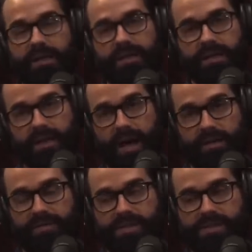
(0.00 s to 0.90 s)
a lot
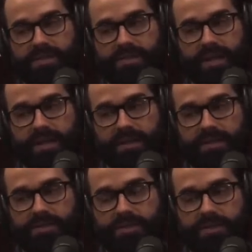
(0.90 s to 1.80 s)
of this is
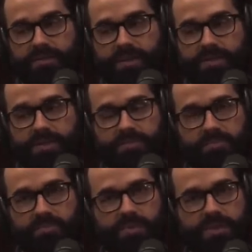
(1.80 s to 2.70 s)
just
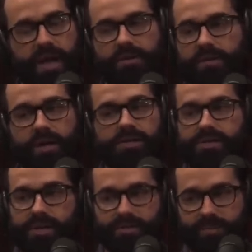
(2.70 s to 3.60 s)
standard
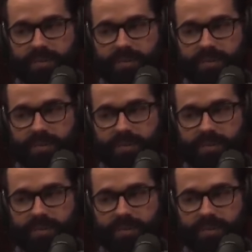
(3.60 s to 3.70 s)
narcissism.